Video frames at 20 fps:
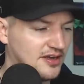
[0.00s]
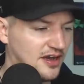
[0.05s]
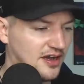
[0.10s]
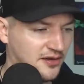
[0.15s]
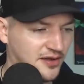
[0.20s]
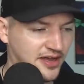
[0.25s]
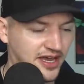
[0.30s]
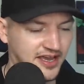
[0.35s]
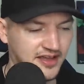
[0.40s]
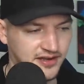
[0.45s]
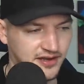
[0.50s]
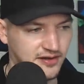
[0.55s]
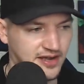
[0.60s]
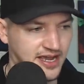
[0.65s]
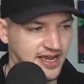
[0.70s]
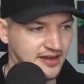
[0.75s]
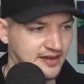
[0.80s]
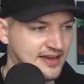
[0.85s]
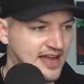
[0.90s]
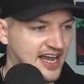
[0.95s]
Okay, you're
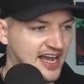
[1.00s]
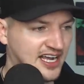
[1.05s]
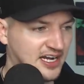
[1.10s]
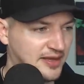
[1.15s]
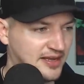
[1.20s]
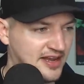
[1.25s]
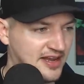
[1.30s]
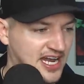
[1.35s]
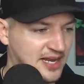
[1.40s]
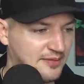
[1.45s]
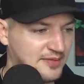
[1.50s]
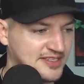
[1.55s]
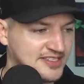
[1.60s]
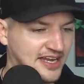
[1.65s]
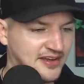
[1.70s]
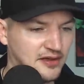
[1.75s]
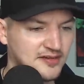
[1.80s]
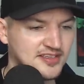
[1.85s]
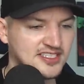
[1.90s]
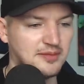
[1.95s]
right. Not going to be anonymous. I
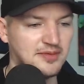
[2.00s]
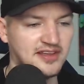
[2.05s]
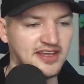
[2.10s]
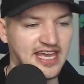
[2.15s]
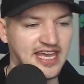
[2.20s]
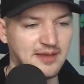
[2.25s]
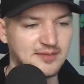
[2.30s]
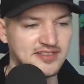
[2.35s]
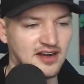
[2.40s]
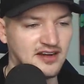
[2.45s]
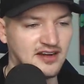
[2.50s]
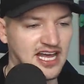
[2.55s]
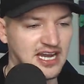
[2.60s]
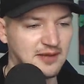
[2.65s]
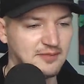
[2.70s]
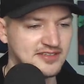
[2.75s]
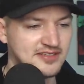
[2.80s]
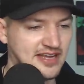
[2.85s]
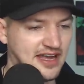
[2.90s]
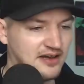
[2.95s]
know some of the games are
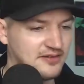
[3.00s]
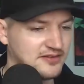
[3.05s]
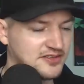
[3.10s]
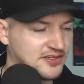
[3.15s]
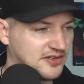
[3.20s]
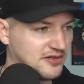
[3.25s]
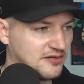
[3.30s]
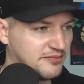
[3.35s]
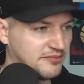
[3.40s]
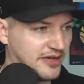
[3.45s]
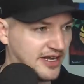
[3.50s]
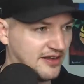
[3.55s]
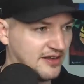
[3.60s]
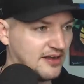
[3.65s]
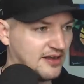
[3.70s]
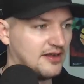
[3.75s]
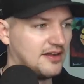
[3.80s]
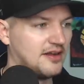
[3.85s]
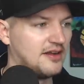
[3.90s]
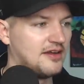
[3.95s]
anonymous now too, but
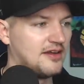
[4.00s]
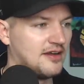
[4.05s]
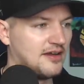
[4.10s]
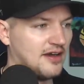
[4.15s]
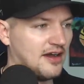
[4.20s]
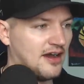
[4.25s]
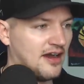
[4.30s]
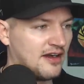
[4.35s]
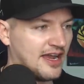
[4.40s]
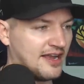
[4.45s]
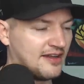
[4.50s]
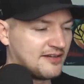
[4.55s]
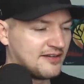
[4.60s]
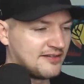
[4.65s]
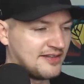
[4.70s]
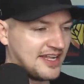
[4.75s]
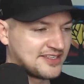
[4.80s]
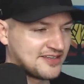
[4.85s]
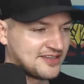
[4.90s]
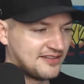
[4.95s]
all right,
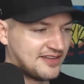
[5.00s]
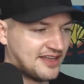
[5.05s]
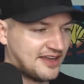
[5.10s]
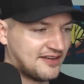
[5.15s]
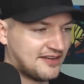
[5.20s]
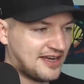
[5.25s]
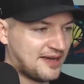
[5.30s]
that's good then.